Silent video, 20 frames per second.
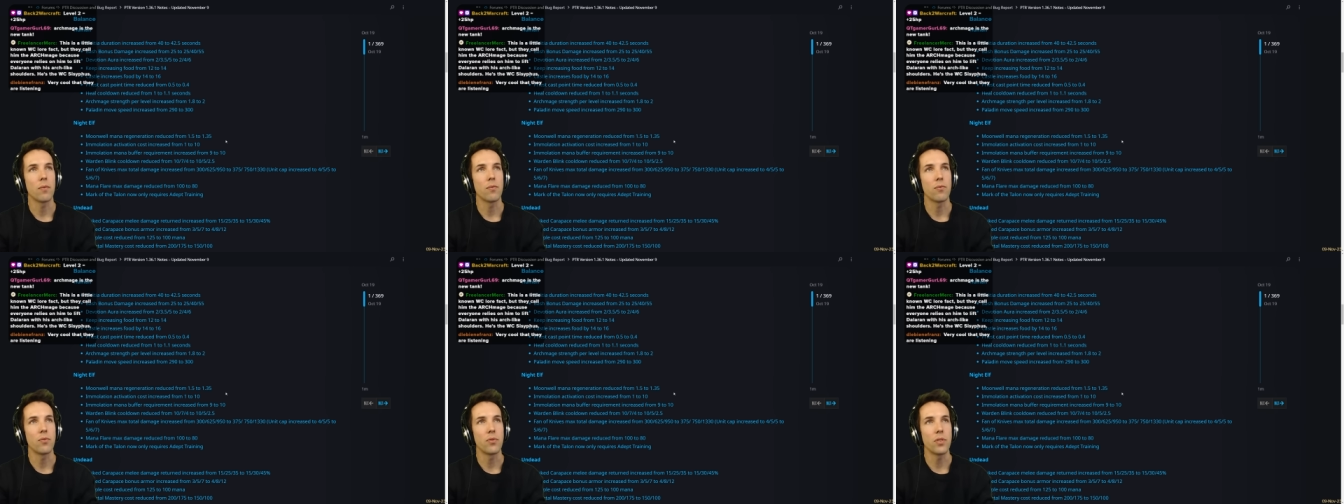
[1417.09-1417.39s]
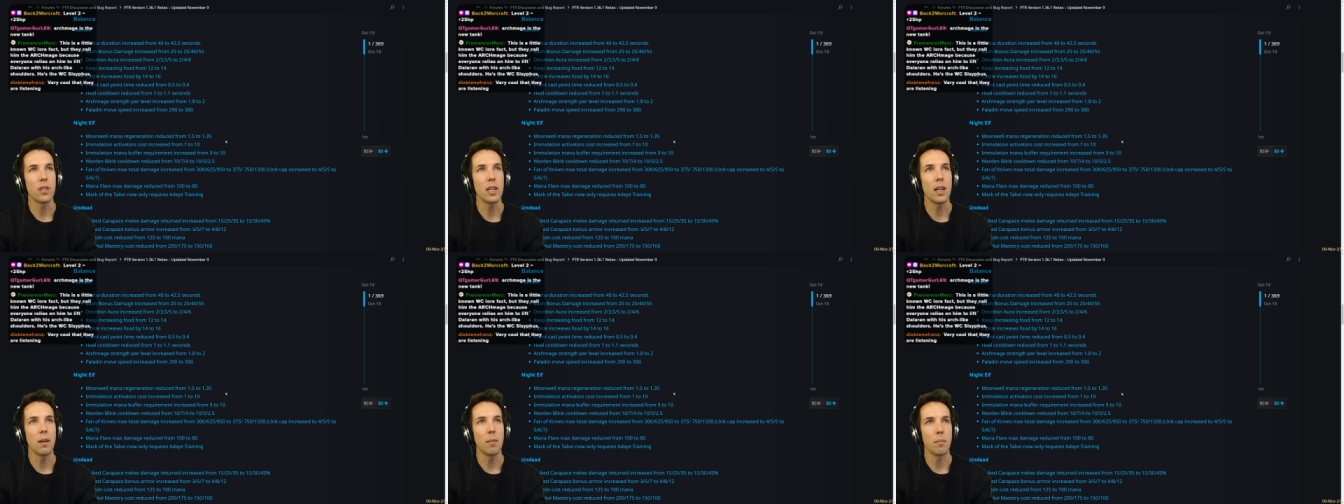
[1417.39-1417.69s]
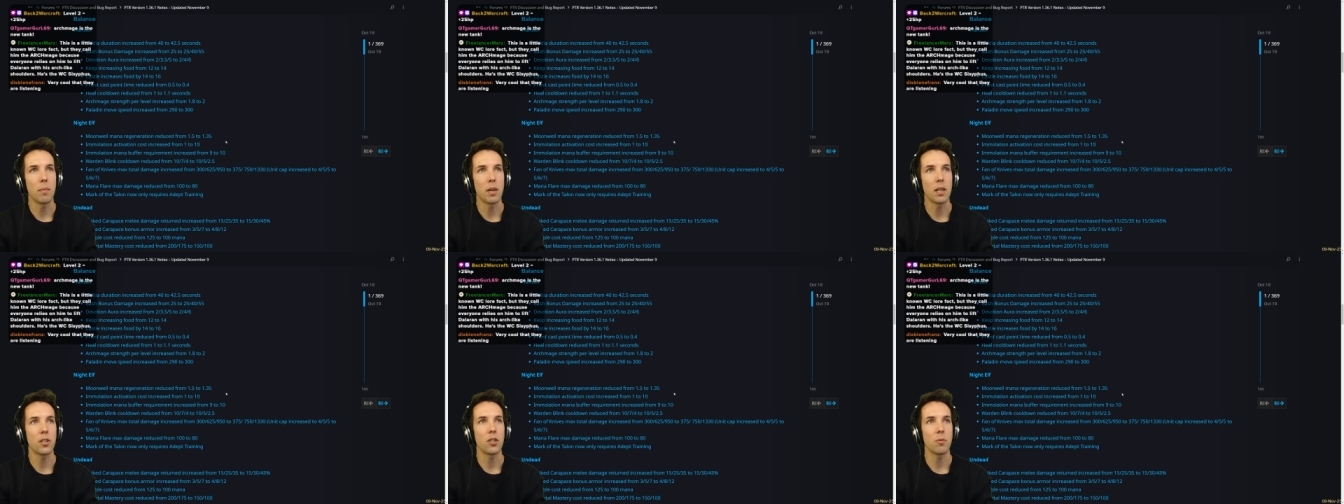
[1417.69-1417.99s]
really
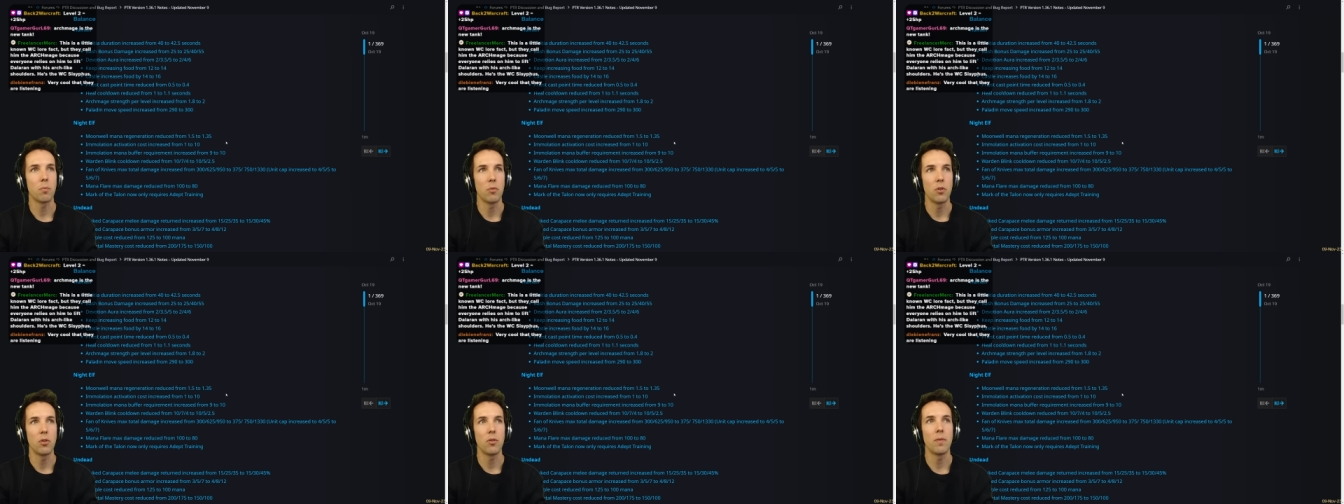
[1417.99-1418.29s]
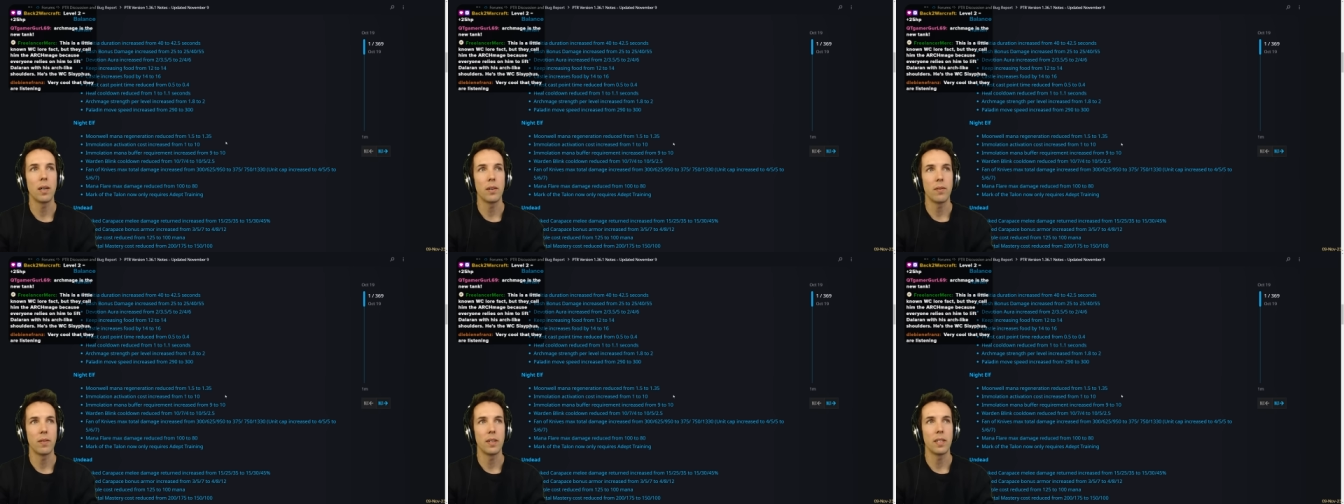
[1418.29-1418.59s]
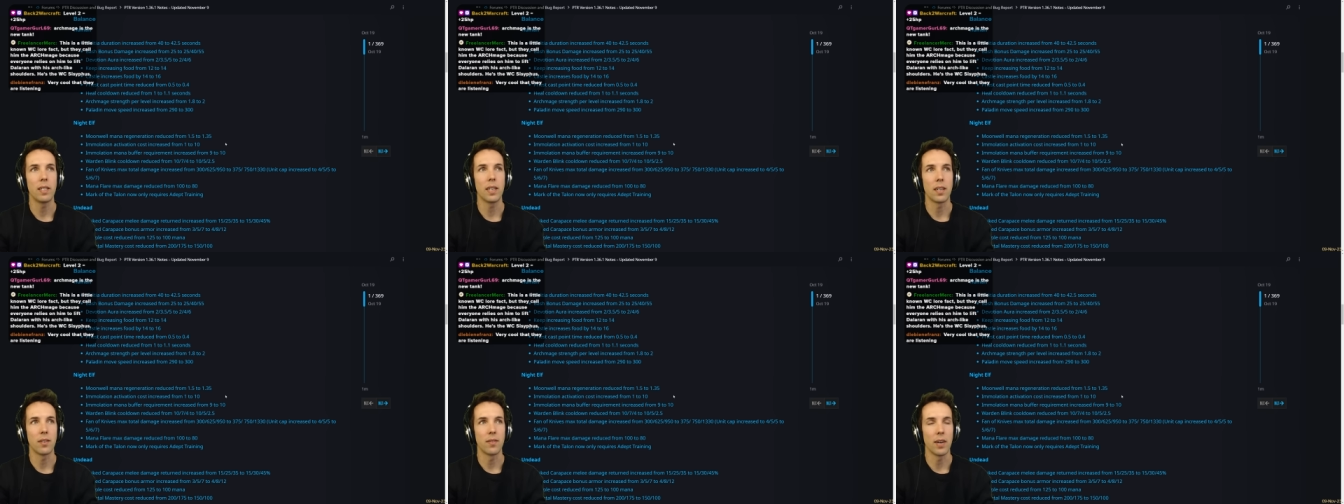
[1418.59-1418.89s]
much Moonwell
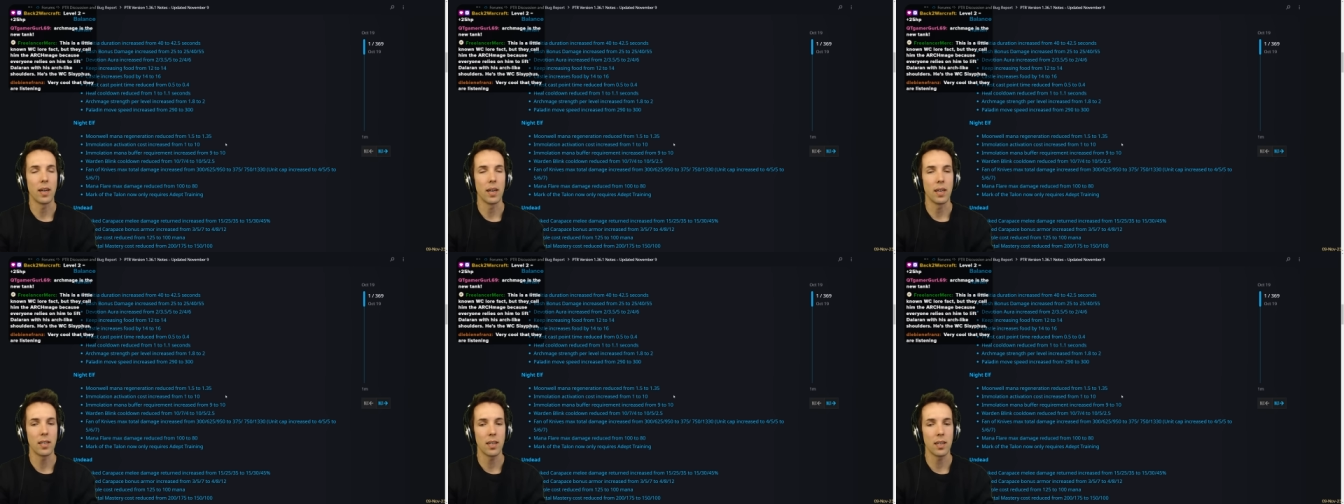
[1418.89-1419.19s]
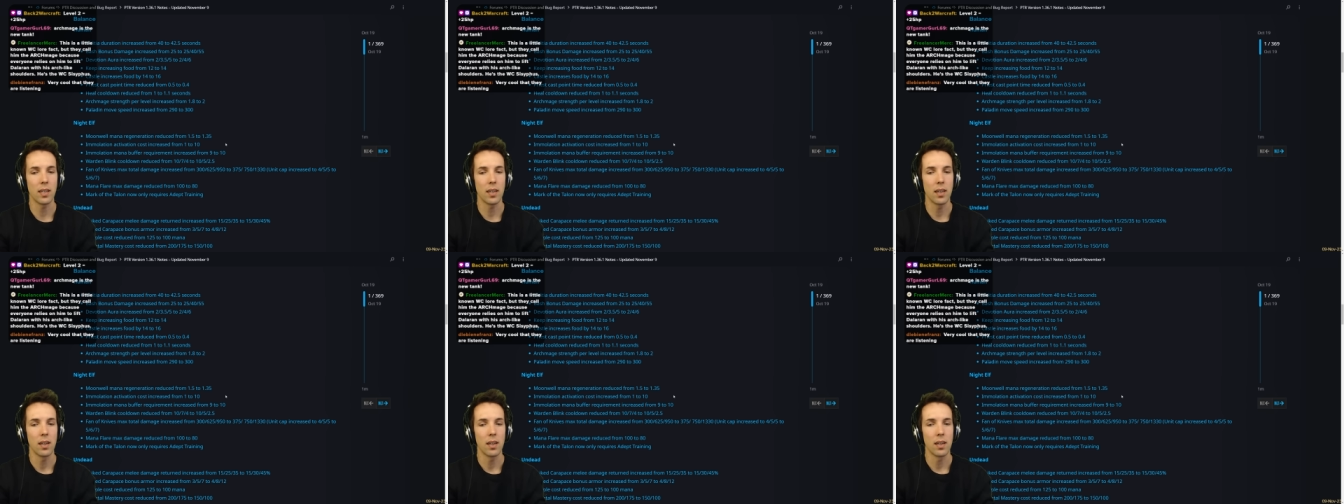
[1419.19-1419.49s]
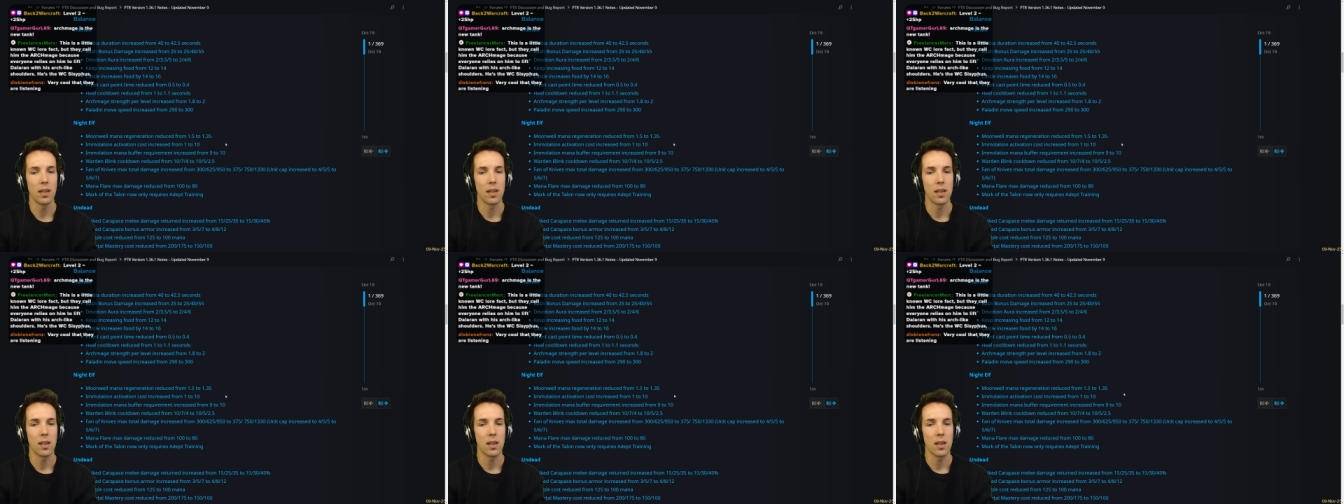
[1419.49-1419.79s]
regeneration
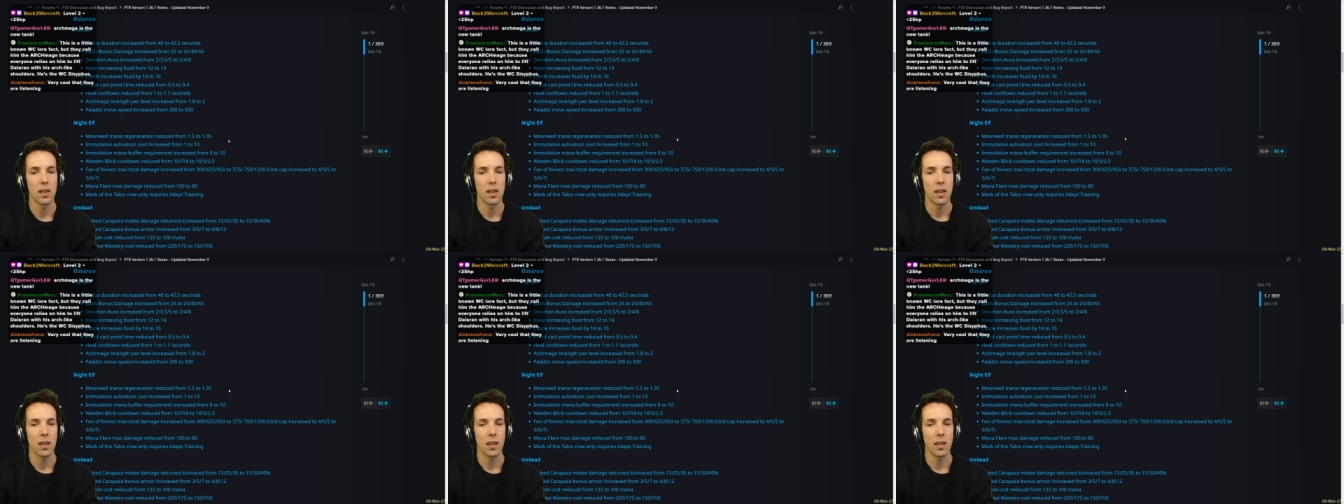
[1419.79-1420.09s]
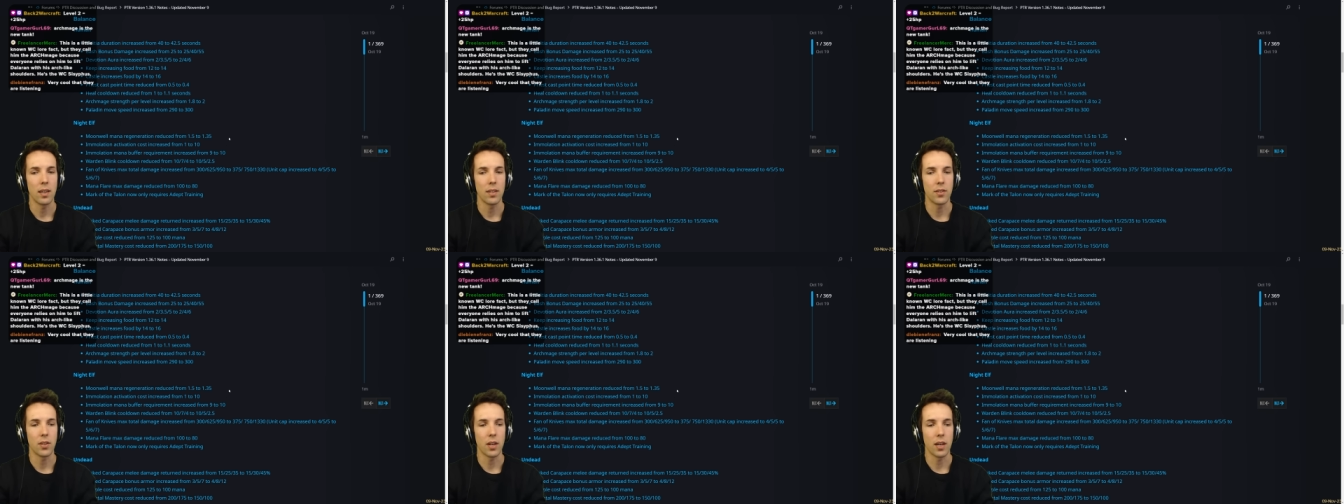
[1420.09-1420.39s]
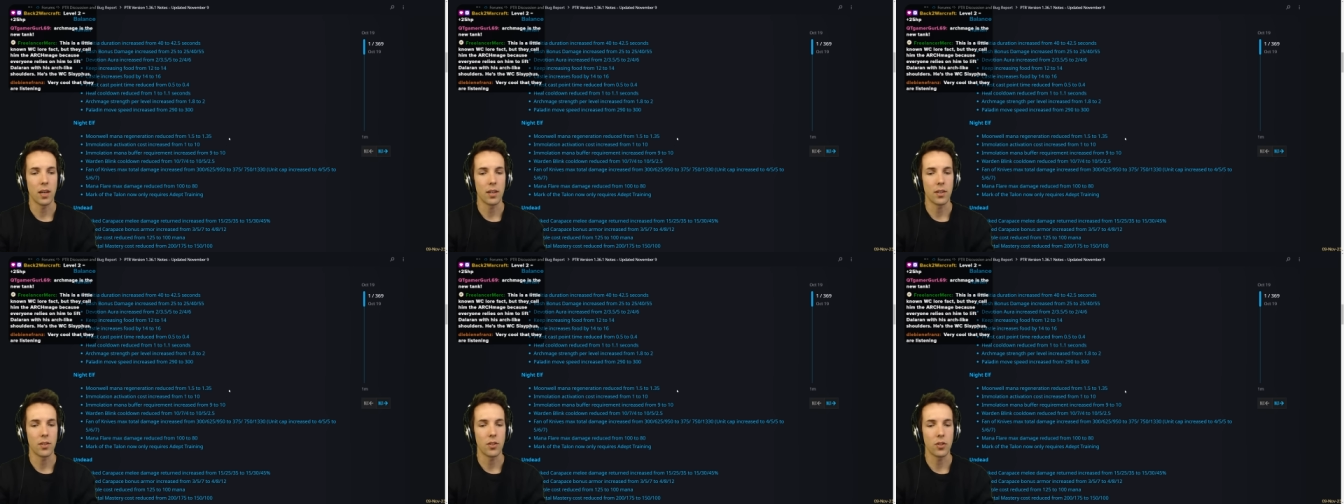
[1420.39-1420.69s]
is
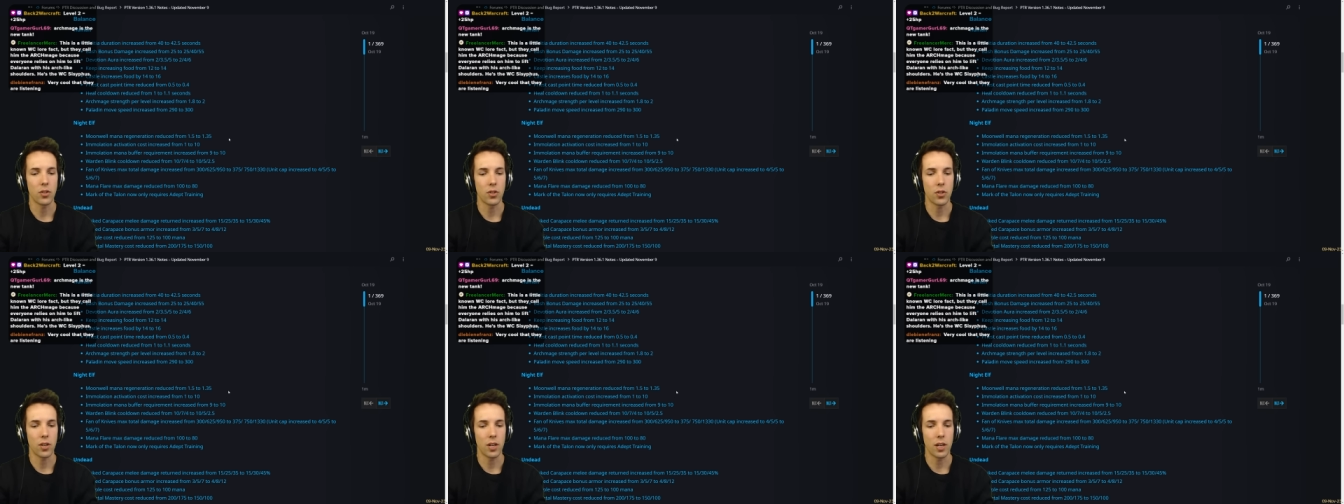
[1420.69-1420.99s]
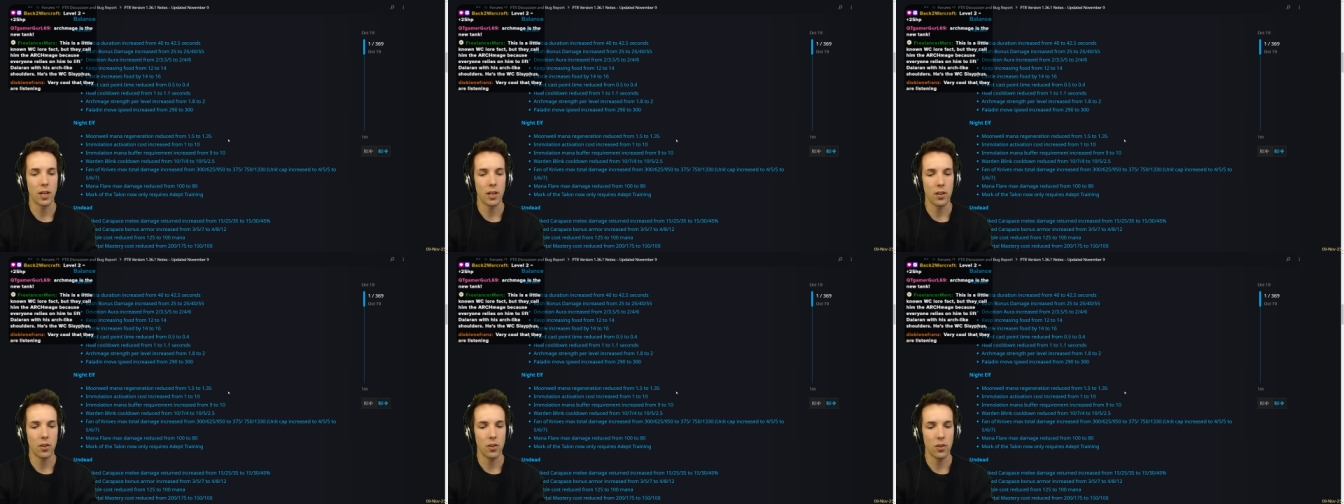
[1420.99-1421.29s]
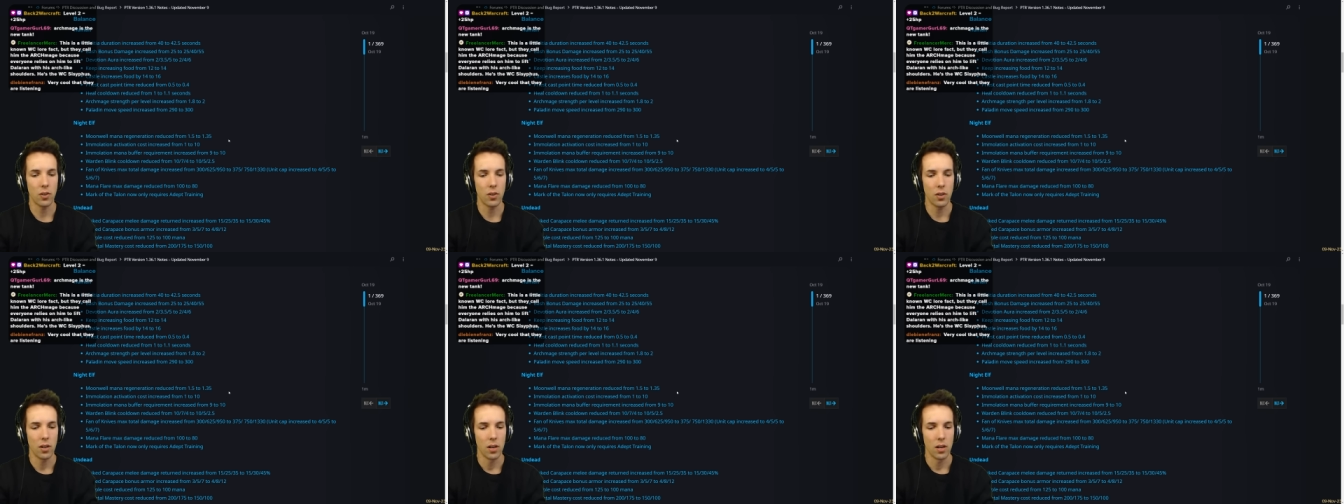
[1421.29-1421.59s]
a
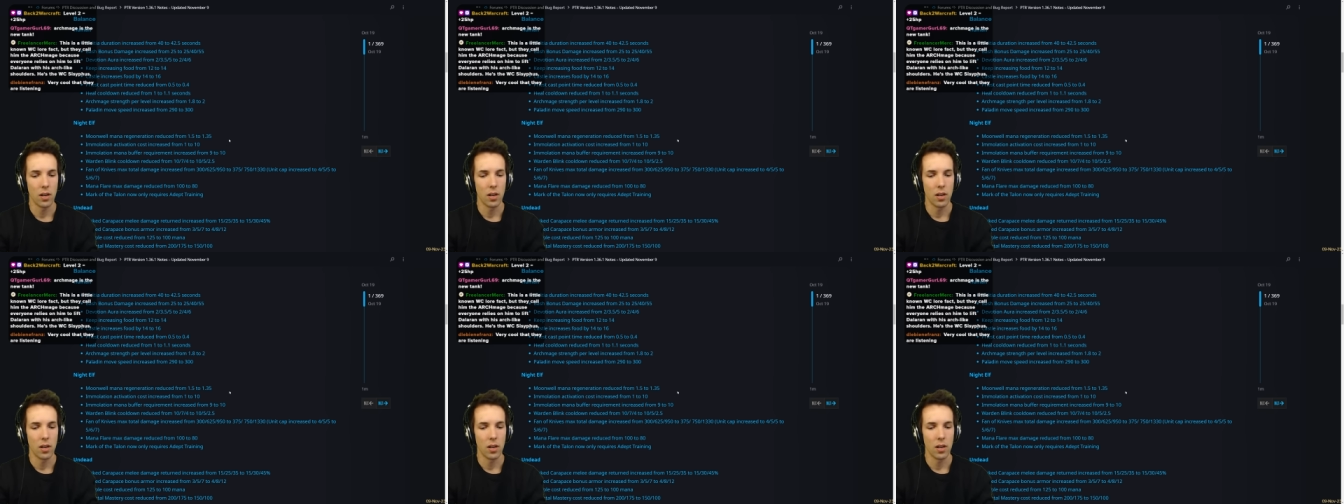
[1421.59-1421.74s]
skill.